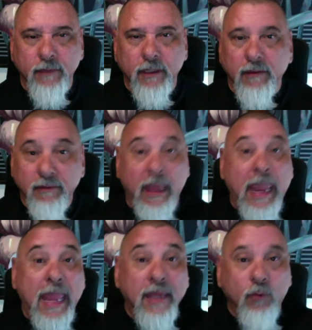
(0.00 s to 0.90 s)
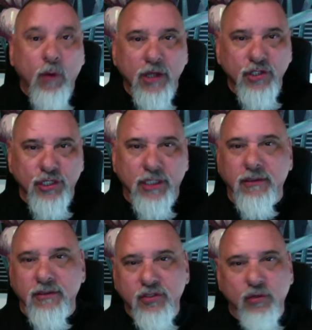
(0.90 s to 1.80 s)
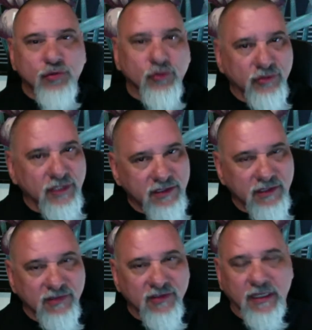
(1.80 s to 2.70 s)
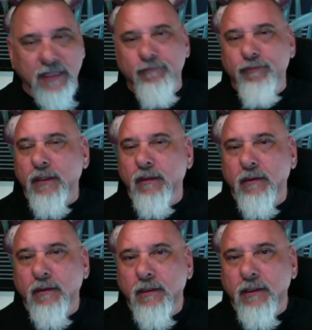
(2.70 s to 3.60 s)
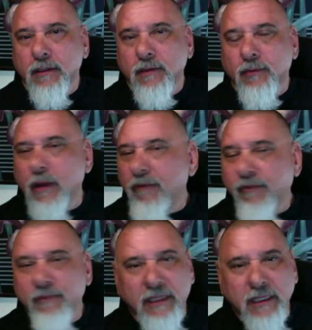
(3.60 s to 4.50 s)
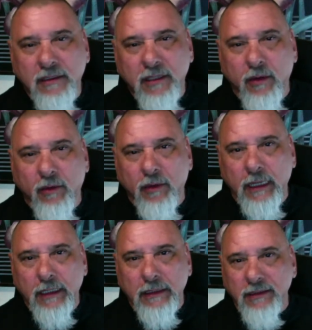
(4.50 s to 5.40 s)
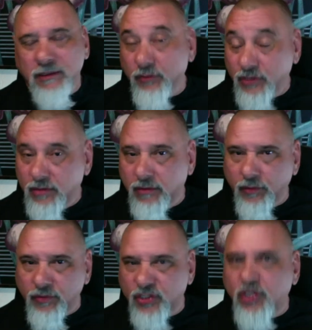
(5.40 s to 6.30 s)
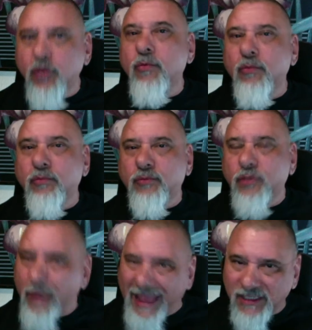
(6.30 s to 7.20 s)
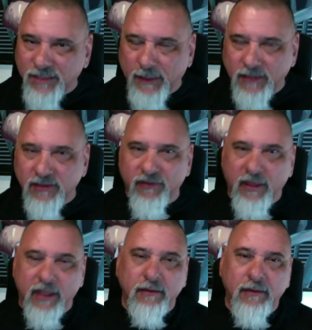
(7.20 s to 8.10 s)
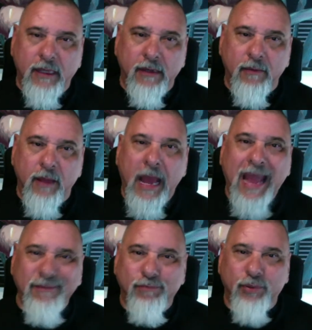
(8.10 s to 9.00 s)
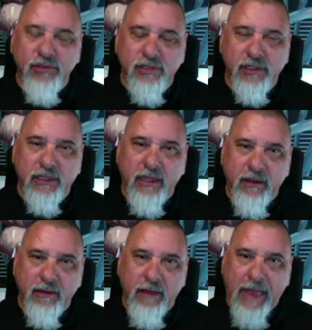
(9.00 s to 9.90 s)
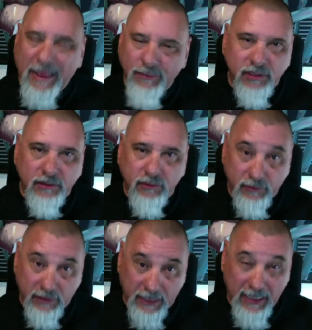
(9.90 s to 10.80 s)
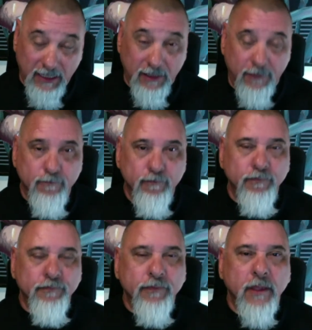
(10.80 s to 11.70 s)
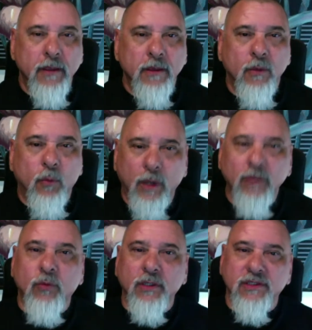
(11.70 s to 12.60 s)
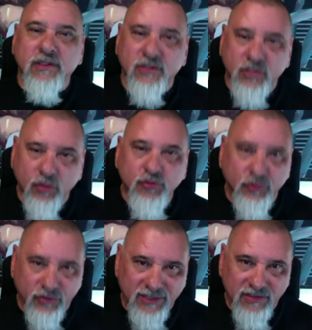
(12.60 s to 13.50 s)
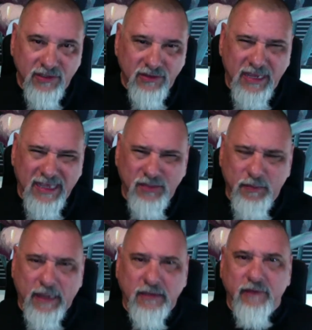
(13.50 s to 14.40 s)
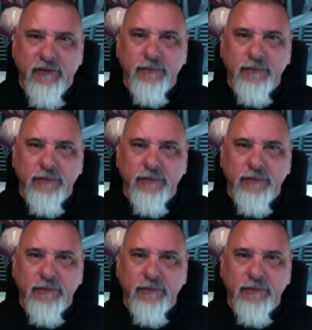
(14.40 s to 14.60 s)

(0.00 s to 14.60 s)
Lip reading: the hand washing, the social distancing, right from the get-go, there was two aspects of that I personally absolutely hated. One was the social distance aspect of it.